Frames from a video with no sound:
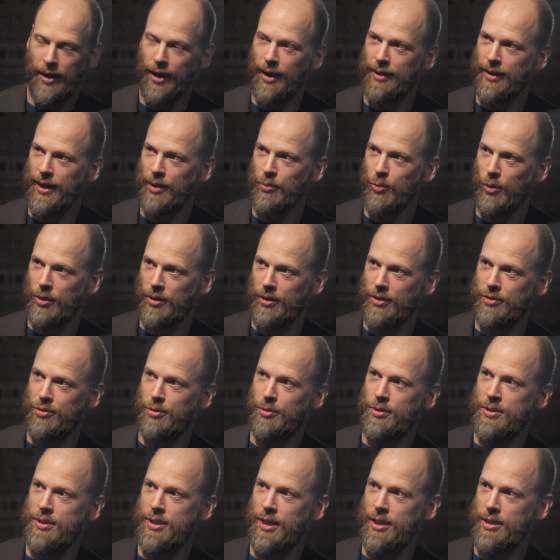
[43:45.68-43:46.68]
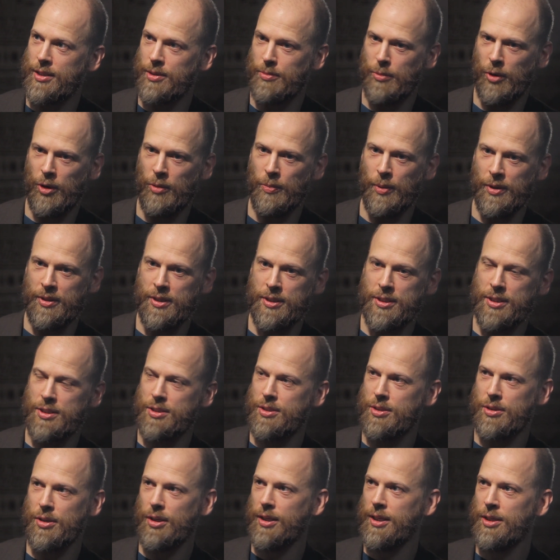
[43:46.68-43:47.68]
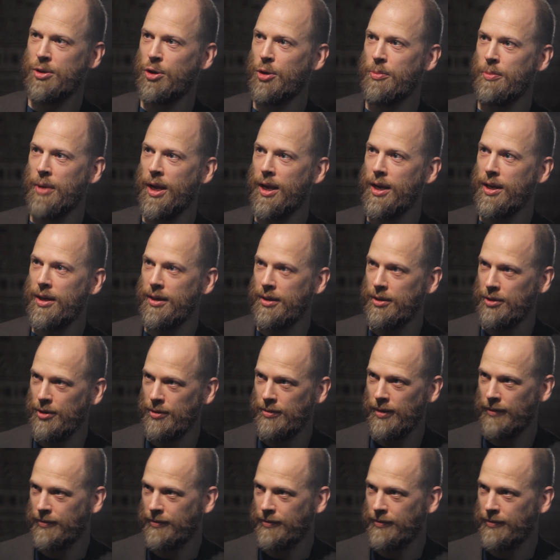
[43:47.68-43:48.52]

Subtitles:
And then one of the students says, "Oh, but this is inhumane,